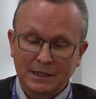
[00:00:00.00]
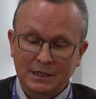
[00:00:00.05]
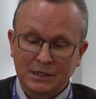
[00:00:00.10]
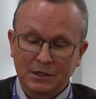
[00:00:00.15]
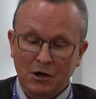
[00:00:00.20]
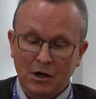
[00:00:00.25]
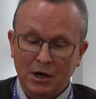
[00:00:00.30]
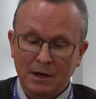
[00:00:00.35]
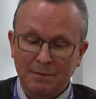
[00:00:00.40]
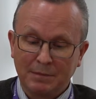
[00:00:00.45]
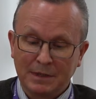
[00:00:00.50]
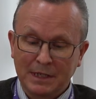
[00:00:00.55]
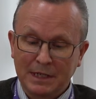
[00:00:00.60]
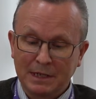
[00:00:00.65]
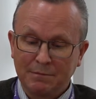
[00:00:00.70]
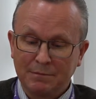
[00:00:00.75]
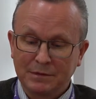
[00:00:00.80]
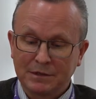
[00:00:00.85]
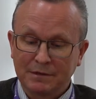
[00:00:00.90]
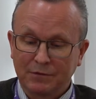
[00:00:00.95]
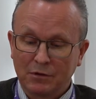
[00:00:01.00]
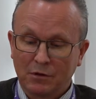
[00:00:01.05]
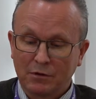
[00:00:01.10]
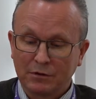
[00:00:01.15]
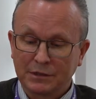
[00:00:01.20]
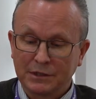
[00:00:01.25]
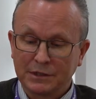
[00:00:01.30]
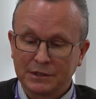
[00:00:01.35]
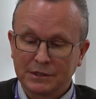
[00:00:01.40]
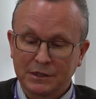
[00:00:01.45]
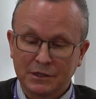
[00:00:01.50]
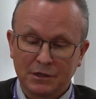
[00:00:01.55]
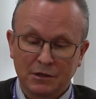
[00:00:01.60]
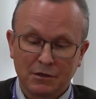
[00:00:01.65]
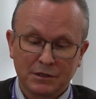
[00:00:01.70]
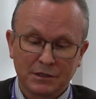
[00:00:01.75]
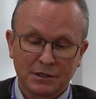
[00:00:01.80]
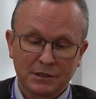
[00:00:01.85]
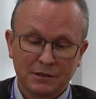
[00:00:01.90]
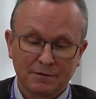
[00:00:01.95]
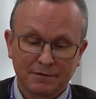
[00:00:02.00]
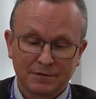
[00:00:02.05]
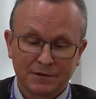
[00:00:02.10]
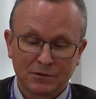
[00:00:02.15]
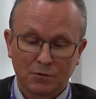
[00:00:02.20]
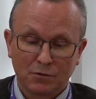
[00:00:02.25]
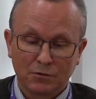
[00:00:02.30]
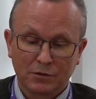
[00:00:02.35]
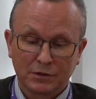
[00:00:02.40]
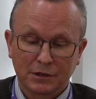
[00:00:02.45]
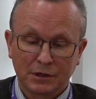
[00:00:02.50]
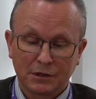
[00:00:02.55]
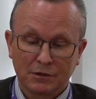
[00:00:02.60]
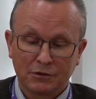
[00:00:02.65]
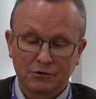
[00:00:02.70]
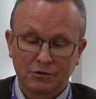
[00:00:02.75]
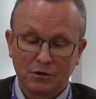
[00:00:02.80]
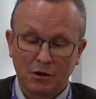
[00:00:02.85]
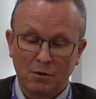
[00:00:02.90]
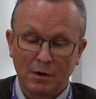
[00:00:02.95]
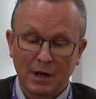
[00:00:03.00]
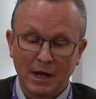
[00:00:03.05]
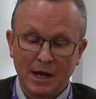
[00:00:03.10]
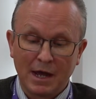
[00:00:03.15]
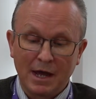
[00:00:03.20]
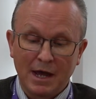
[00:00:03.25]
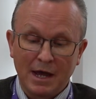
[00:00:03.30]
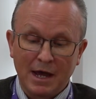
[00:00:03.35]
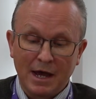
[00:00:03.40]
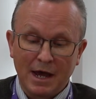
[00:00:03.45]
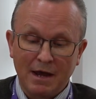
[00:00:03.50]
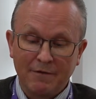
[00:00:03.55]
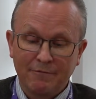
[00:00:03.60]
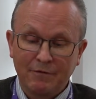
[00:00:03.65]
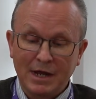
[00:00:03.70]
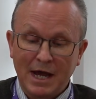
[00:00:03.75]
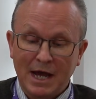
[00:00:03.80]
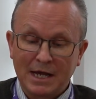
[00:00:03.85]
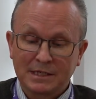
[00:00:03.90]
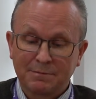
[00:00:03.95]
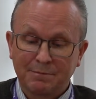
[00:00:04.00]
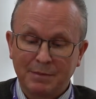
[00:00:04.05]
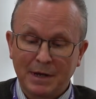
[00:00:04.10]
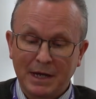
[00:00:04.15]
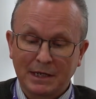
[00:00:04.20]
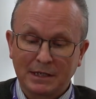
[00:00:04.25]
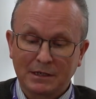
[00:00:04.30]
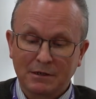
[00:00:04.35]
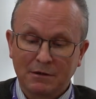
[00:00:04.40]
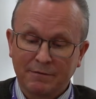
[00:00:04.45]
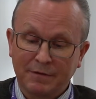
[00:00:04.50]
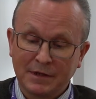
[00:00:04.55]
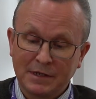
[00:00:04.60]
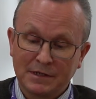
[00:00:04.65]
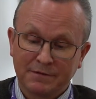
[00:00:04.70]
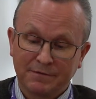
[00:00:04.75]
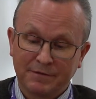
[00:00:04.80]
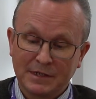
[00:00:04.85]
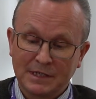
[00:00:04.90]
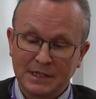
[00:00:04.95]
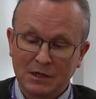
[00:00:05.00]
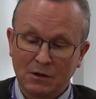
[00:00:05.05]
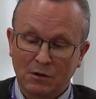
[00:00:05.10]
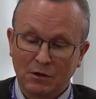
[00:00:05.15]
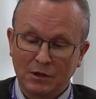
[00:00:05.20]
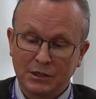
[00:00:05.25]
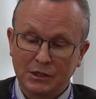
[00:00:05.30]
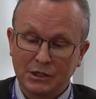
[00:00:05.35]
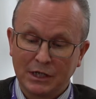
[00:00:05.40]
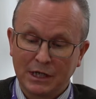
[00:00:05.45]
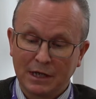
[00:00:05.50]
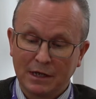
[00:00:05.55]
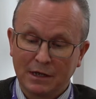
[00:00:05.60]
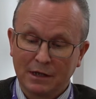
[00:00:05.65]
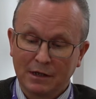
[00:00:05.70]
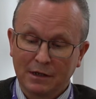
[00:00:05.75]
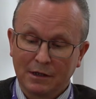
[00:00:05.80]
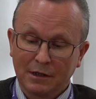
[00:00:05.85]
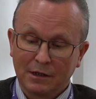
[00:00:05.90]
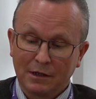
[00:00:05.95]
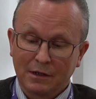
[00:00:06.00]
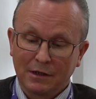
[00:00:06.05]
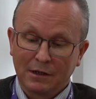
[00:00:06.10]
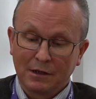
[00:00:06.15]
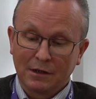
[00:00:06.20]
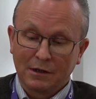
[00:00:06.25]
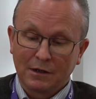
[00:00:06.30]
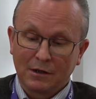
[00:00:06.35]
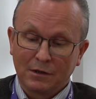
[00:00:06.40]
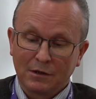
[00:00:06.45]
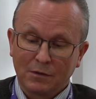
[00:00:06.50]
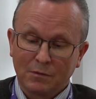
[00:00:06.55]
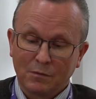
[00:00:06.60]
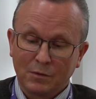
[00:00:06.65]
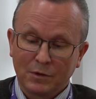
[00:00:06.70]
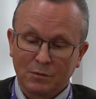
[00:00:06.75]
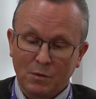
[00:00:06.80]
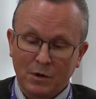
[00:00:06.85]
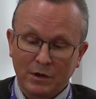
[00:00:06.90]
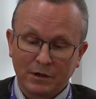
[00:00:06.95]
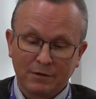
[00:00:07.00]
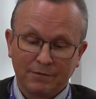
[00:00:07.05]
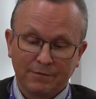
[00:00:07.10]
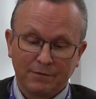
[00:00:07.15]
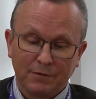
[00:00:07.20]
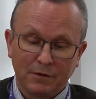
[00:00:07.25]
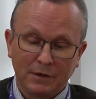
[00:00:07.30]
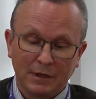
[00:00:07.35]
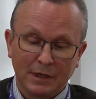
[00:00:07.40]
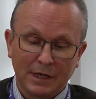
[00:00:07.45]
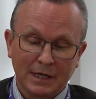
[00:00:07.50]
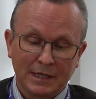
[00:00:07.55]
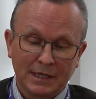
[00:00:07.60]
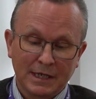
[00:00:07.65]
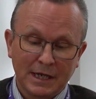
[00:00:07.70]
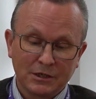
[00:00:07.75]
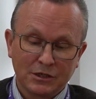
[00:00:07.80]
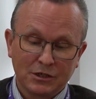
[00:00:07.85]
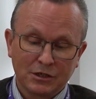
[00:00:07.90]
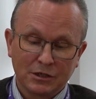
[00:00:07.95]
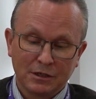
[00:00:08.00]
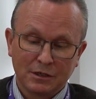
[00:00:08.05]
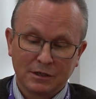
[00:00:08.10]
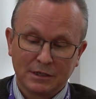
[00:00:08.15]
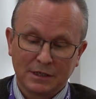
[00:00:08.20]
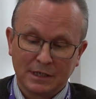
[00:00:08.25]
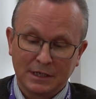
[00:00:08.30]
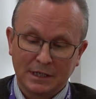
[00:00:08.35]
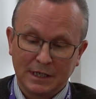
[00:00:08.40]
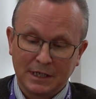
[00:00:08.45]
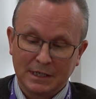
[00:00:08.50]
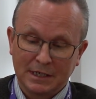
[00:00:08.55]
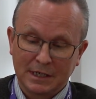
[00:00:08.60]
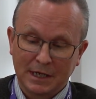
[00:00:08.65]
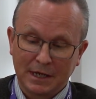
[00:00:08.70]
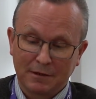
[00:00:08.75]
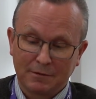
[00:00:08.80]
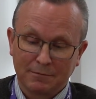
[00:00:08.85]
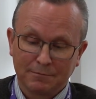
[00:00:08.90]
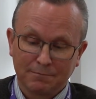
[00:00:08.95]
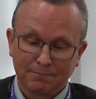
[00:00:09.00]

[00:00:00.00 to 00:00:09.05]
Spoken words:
time, teams of doctors and nurses have sought to control every aspect of his physiology with wonderful attention to detail.